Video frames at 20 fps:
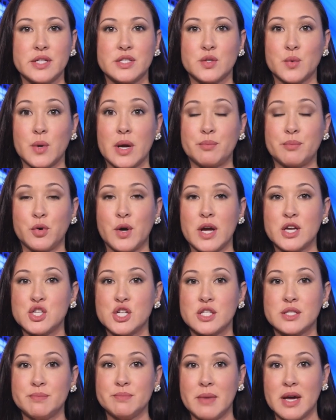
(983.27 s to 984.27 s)
is through a
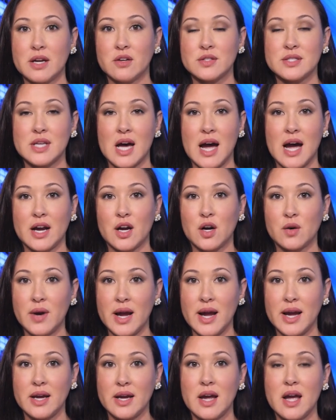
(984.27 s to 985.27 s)
precious metals
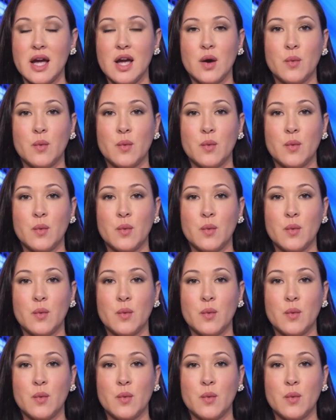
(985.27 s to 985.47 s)
IRA,